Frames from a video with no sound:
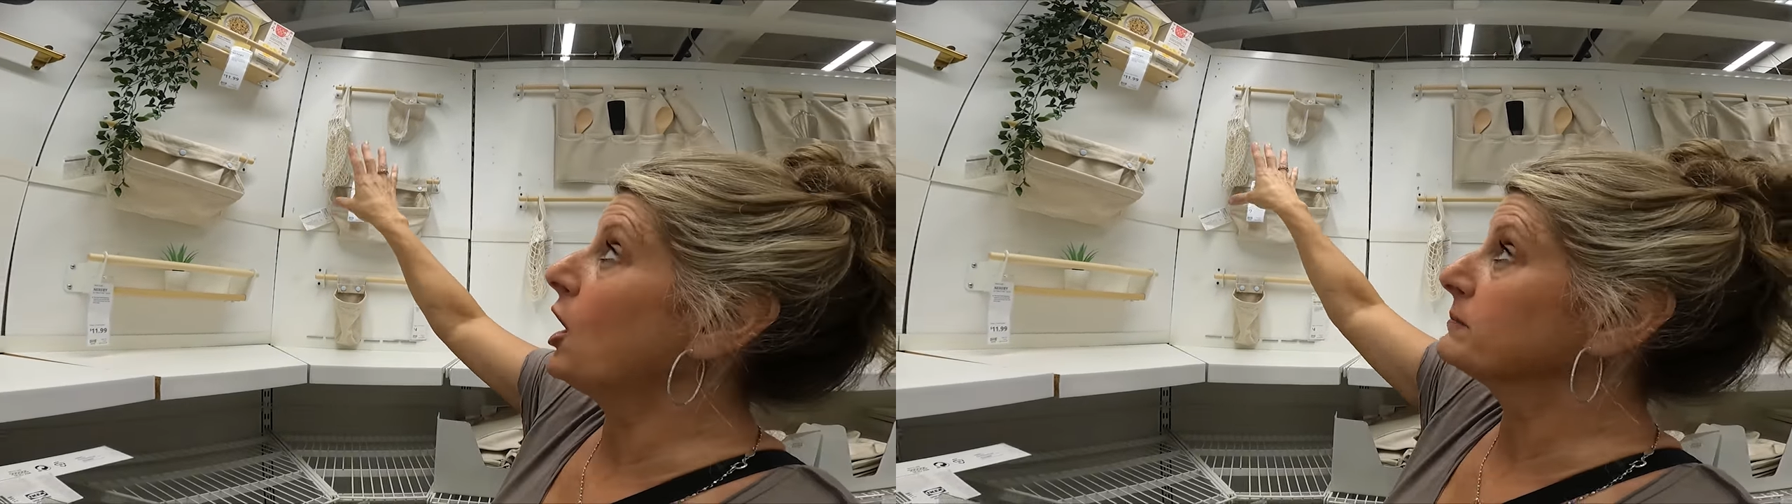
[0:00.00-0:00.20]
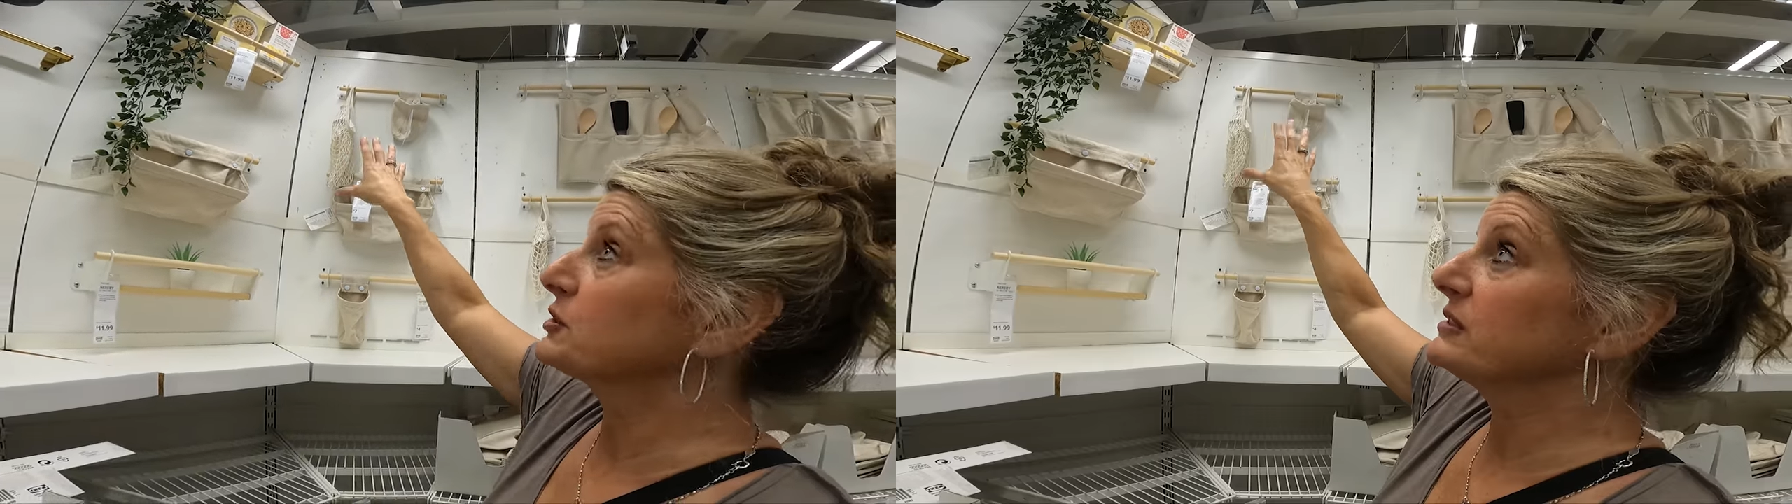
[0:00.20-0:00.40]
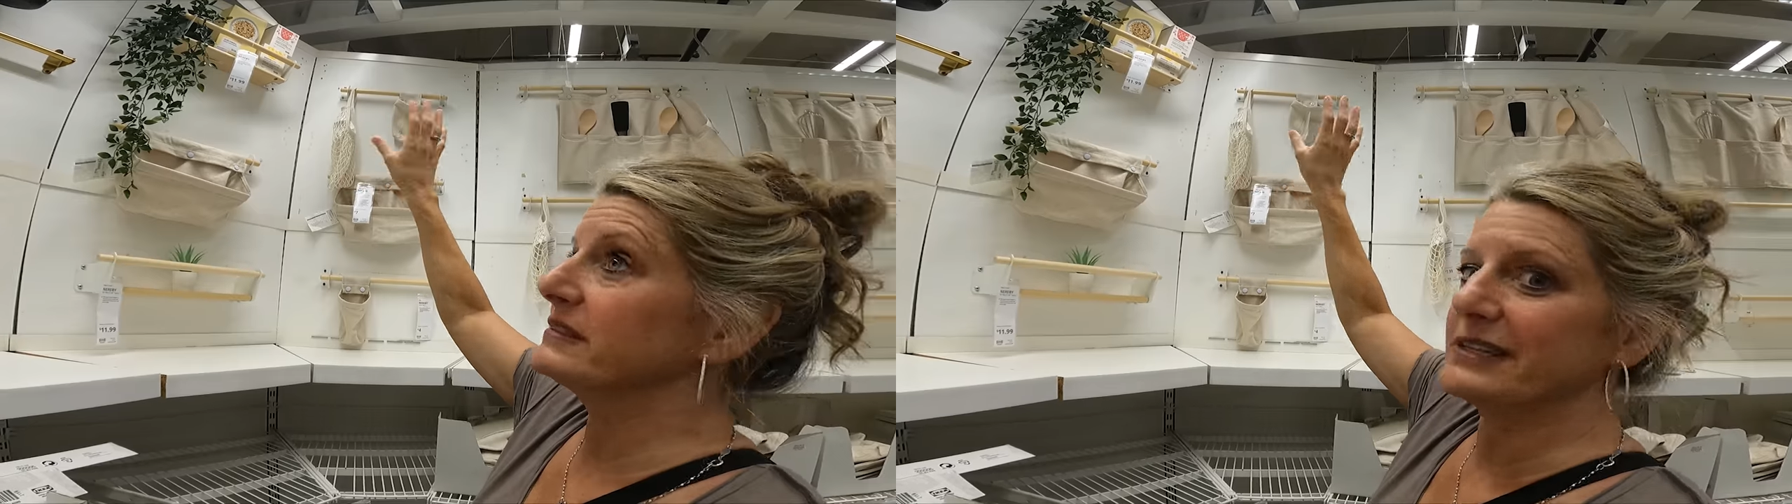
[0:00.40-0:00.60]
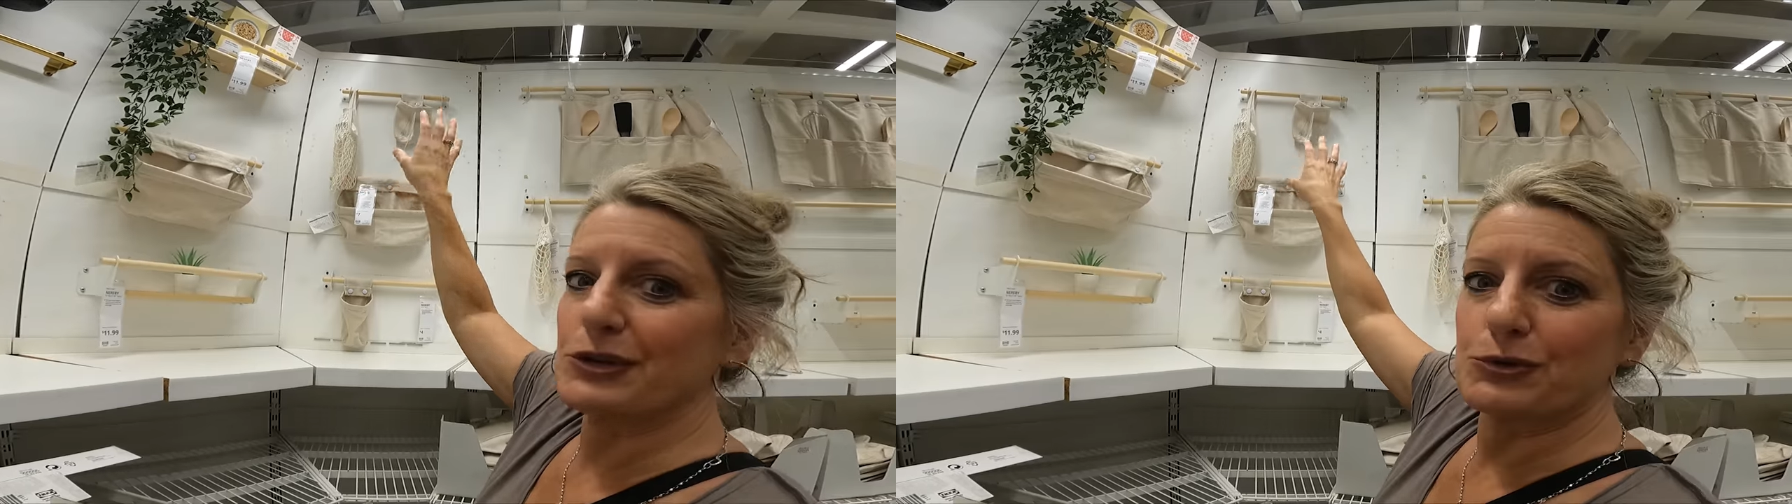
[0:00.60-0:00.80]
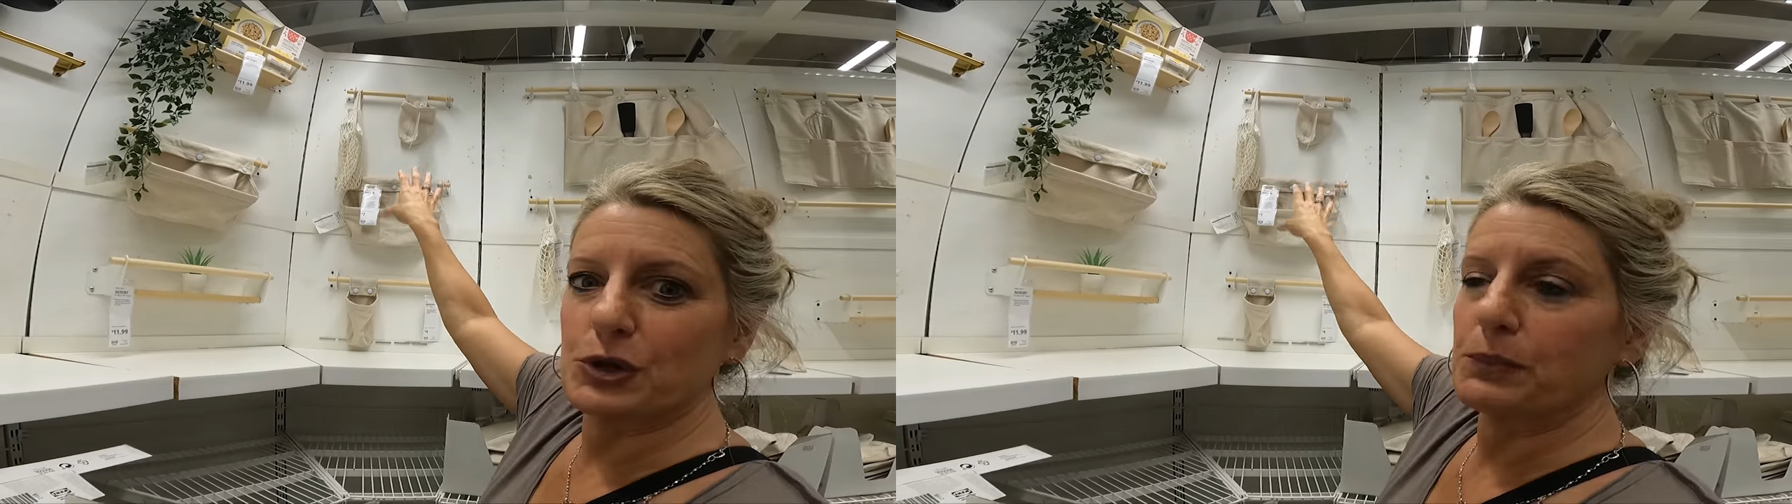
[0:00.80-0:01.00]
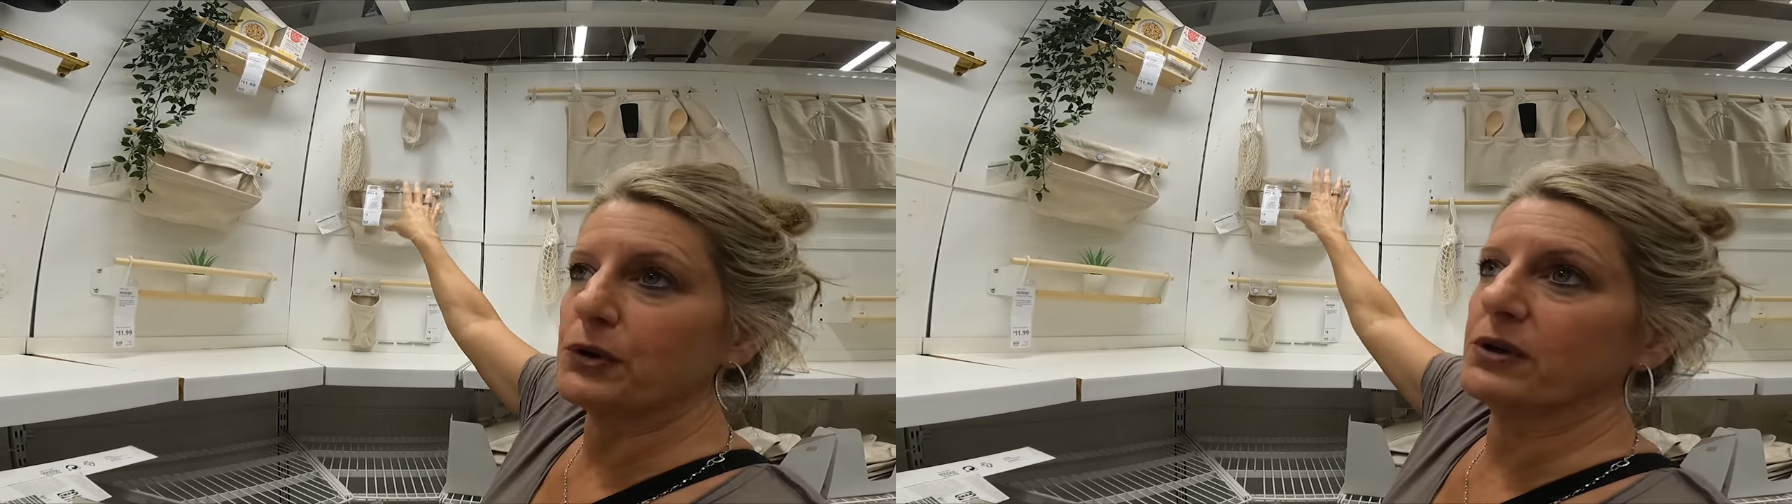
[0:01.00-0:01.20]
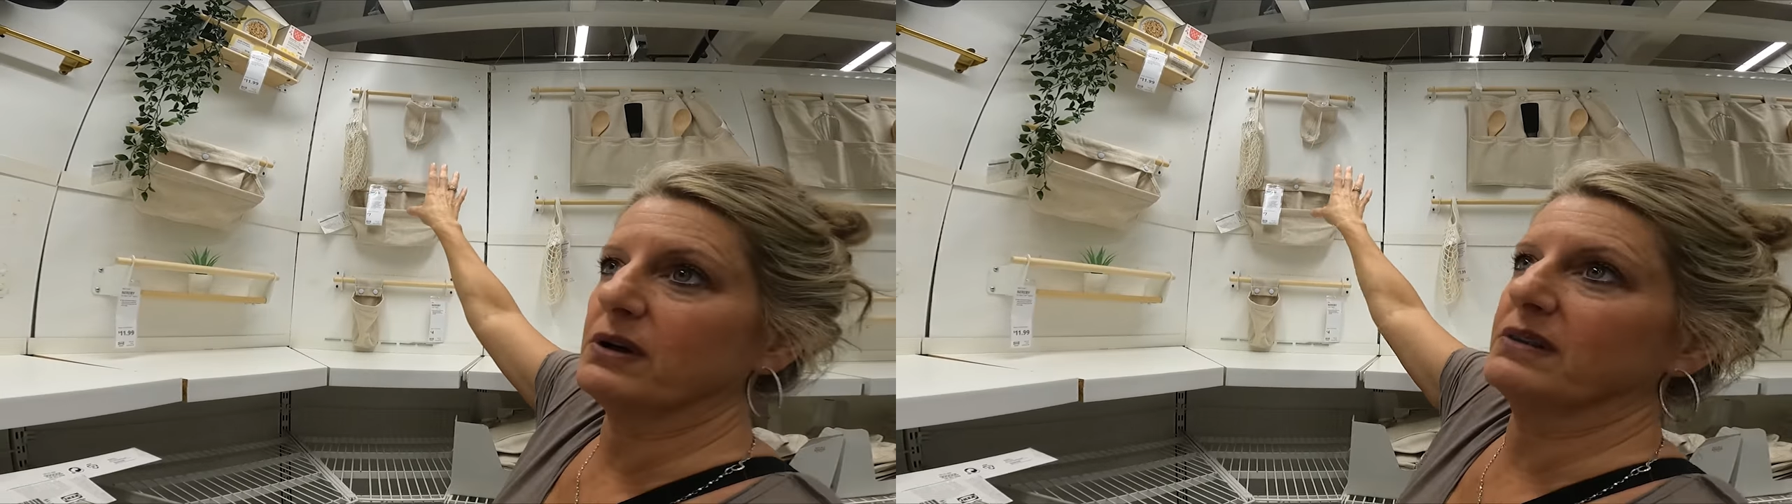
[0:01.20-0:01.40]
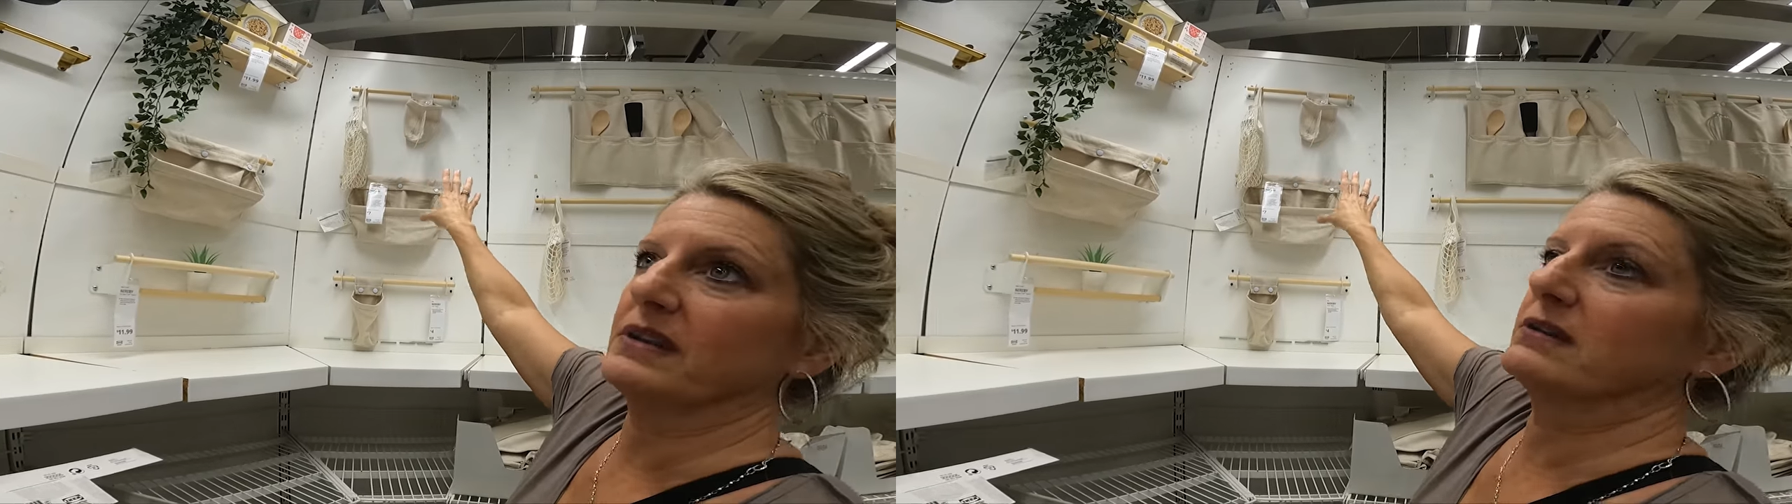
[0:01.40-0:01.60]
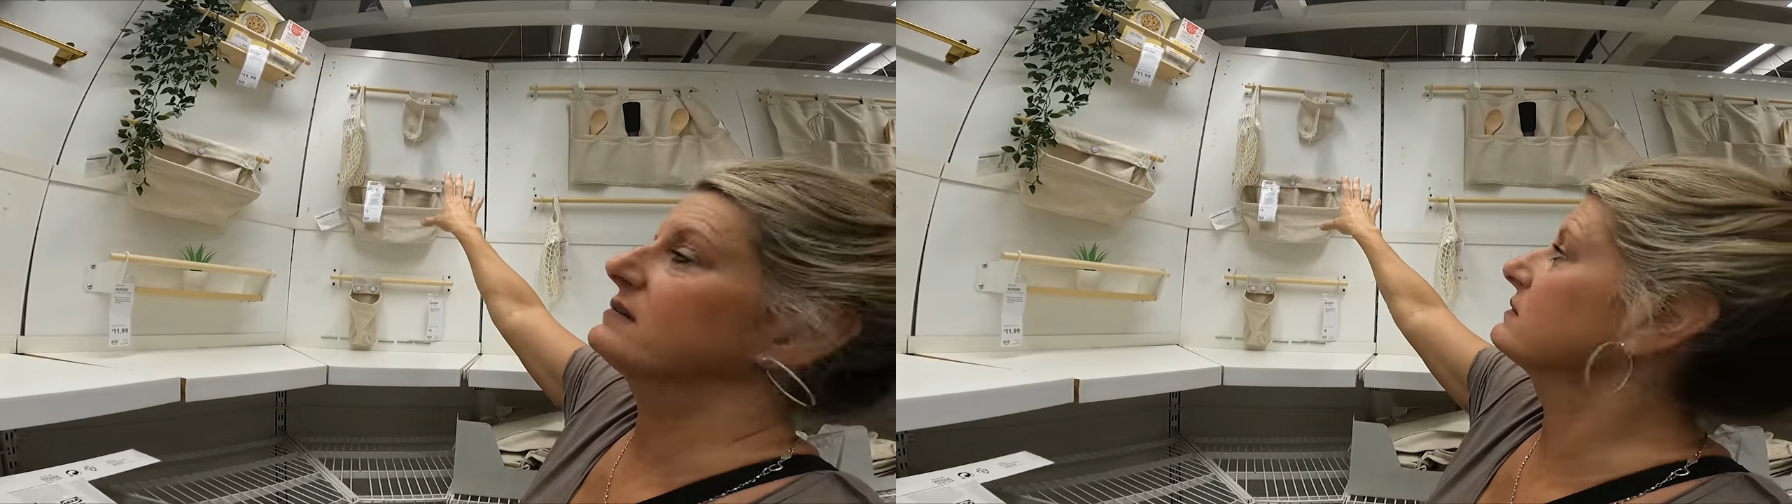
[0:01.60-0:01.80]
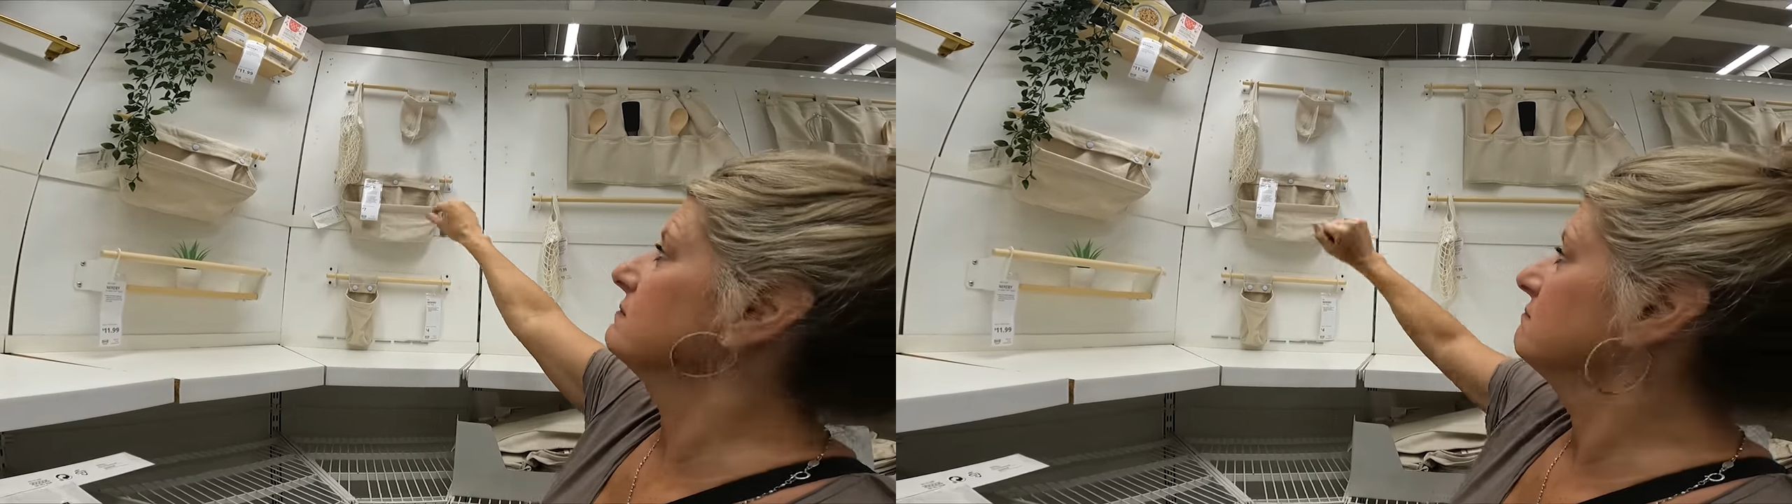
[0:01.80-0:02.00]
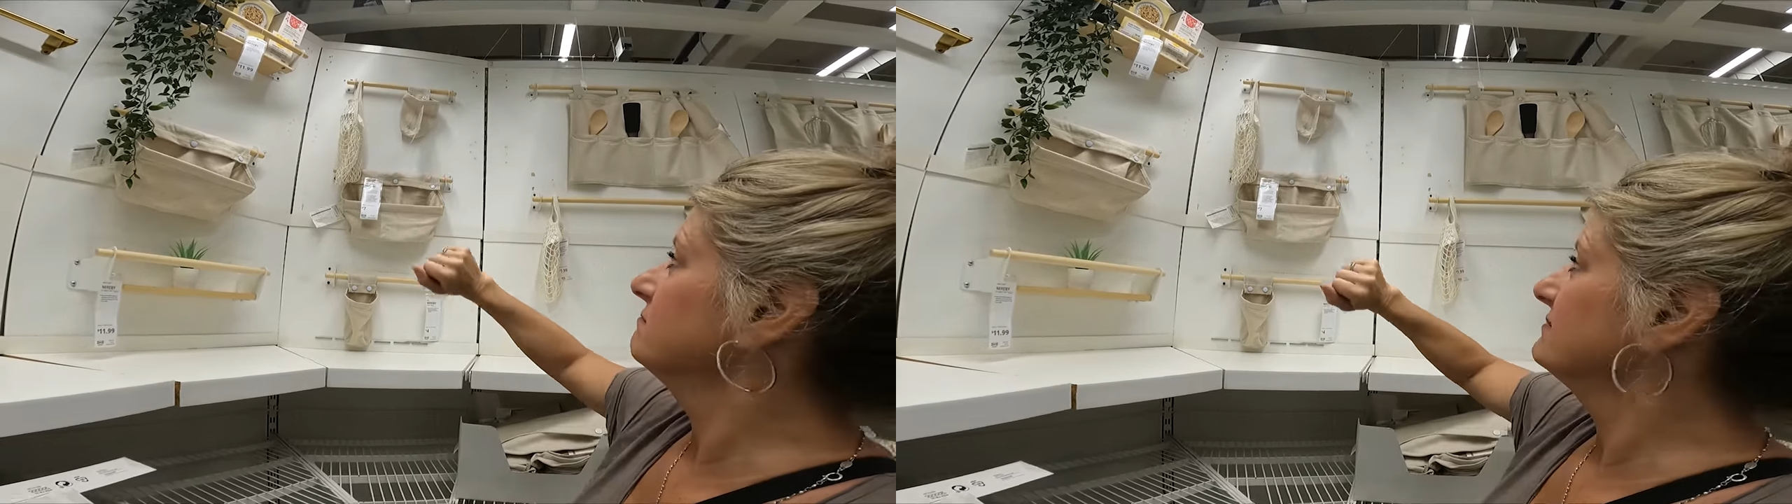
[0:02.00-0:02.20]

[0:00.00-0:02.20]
options that you could put on these.